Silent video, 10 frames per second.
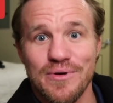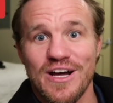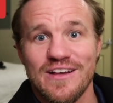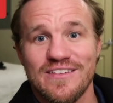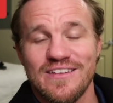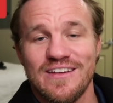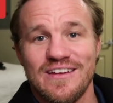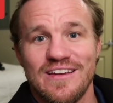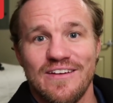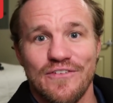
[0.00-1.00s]
bucks
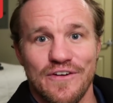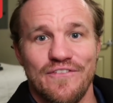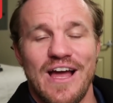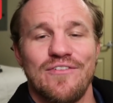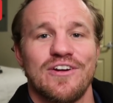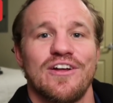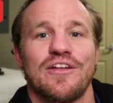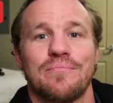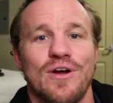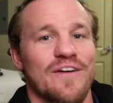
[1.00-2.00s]
for a
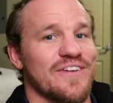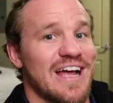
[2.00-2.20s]
$500 profit.